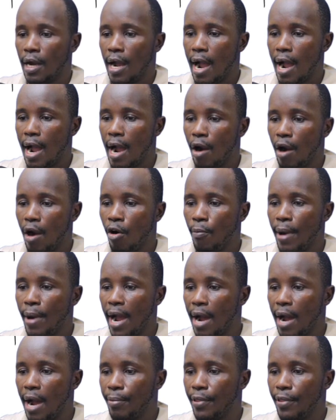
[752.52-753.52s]
I hope
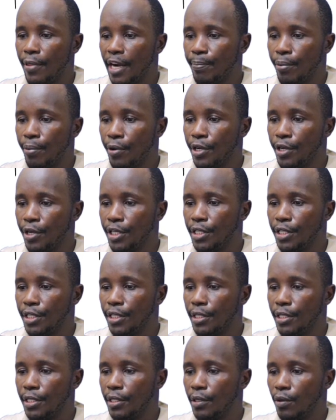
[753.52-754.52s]
up that point
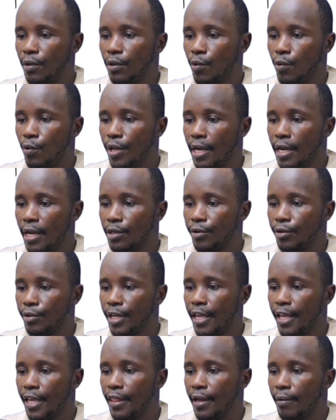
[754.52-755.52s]
we are
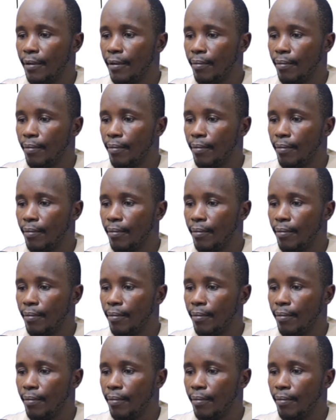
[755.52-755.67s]
together.